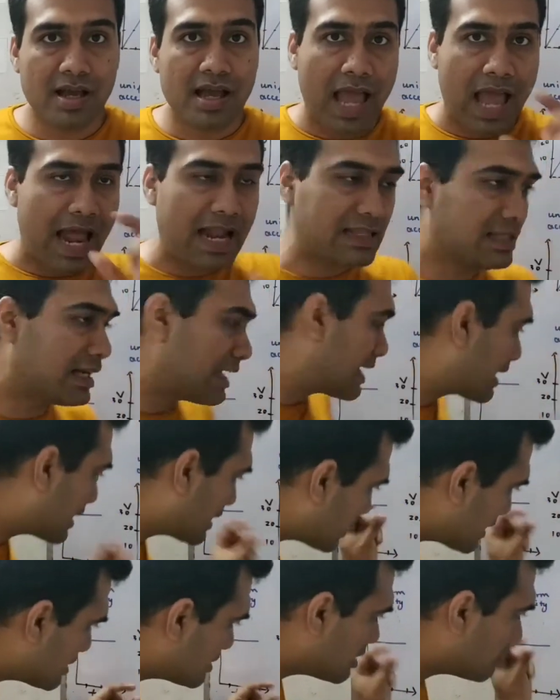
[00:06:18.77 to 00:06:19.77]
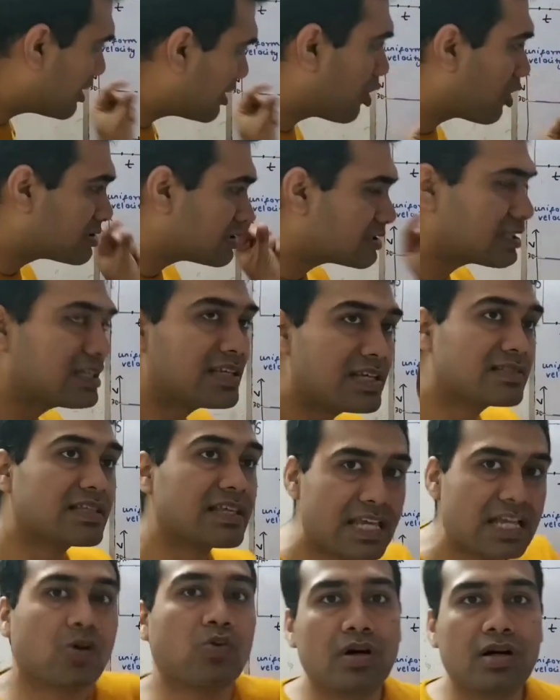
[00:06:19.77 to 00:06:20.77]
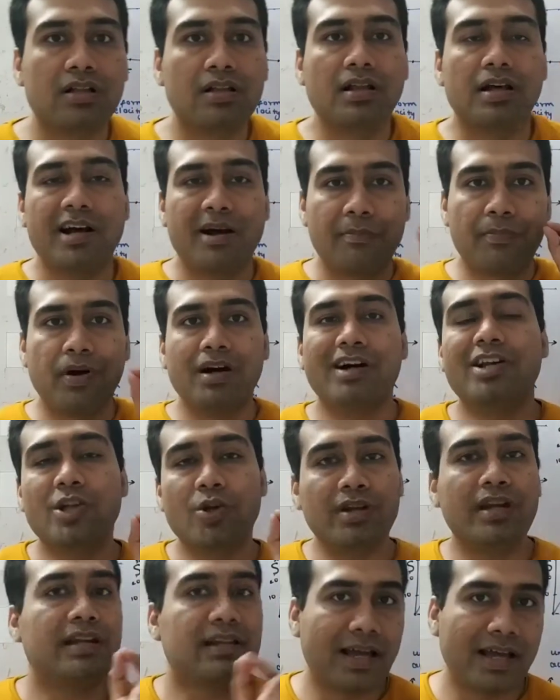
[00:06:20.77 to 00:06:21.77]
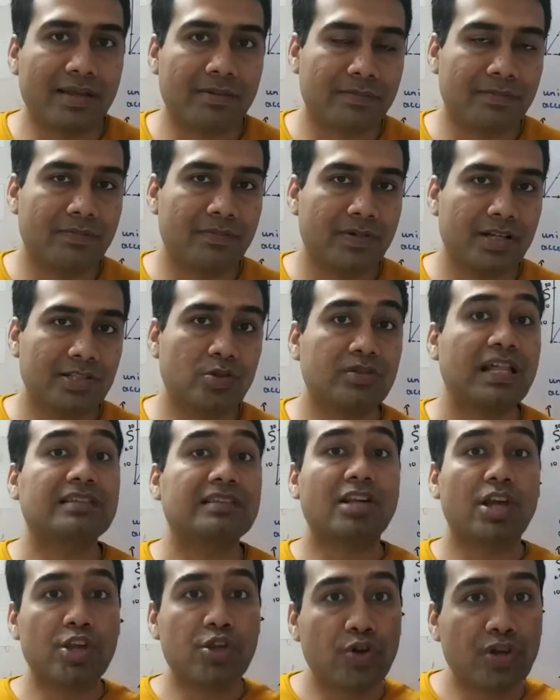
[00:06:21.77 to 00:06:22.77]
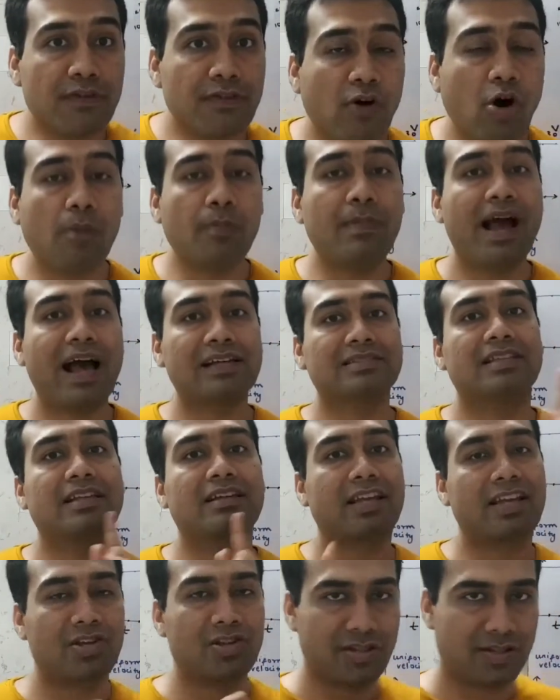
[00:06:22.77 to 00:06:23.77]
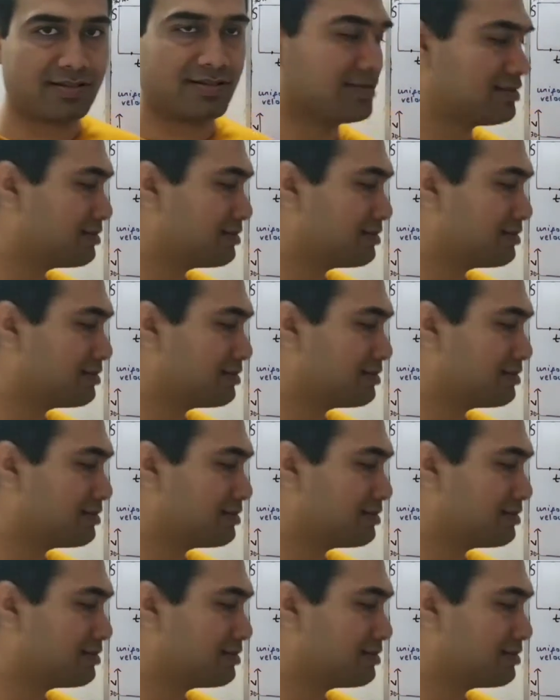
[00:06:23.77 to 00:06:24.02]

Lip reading: And the increase in velocity is equal per unit time. So that's uniform acceleration.